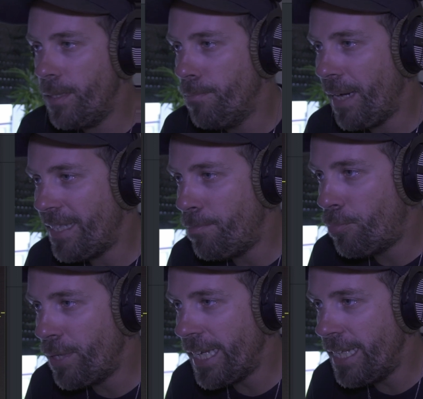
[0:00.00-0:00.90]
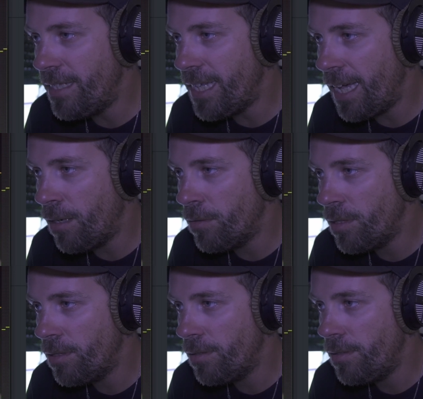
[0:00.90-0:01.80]
by bringing down
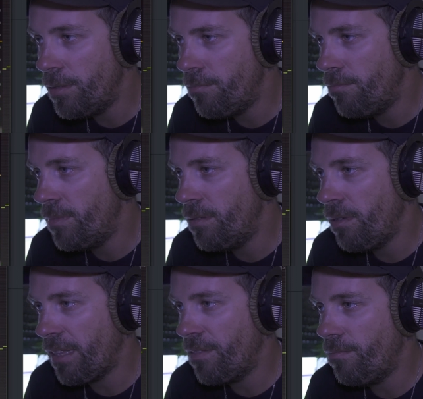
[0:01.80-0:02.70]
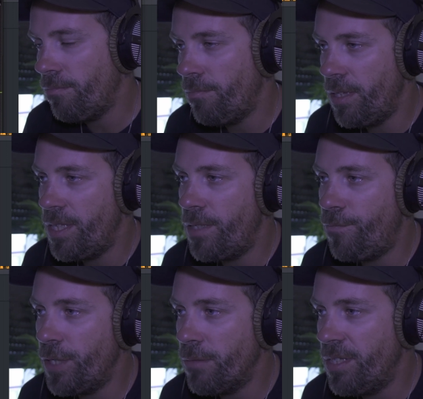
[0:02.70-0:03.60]
like this
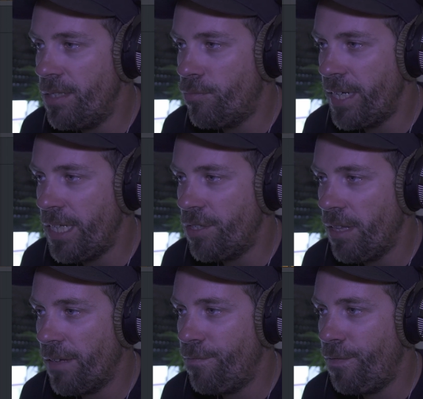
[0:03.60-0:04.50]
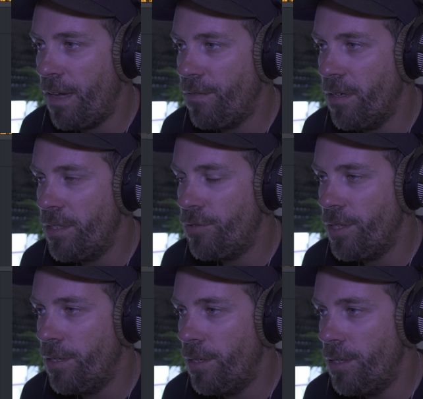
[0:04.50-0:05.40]
frequency range of like
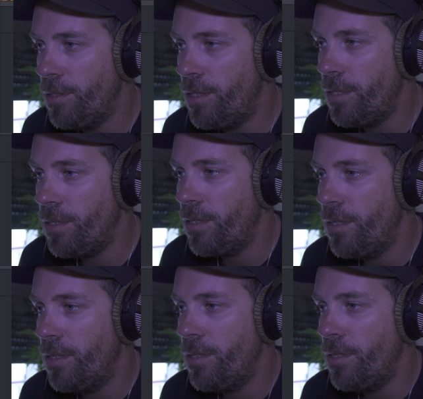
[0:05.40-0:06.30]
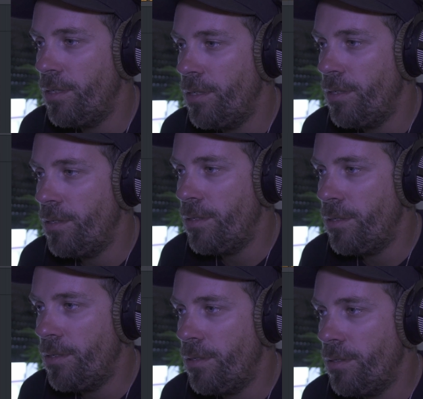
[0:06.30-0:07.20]
500 Hertz.
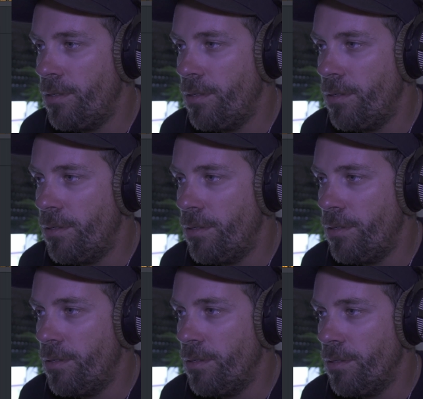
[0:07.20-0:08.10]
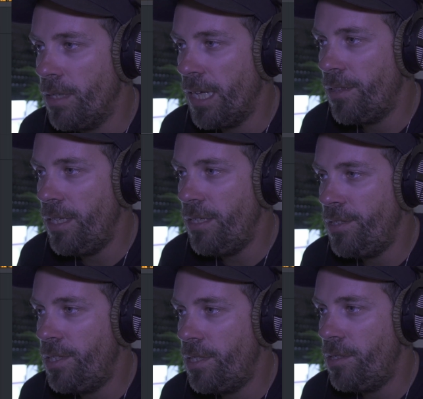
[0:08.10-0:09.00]
Like
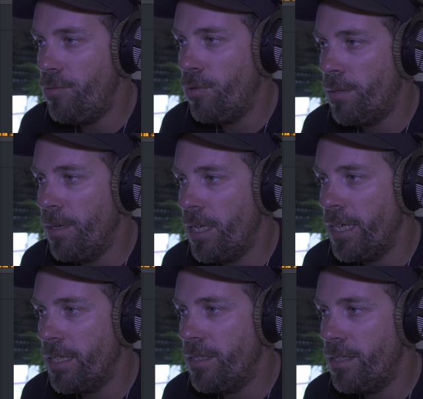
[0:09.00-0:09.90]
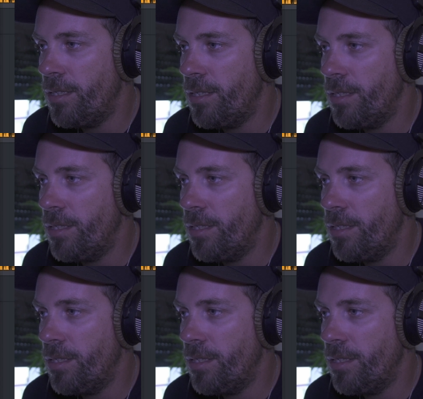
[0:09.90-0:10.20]
these two harmonics.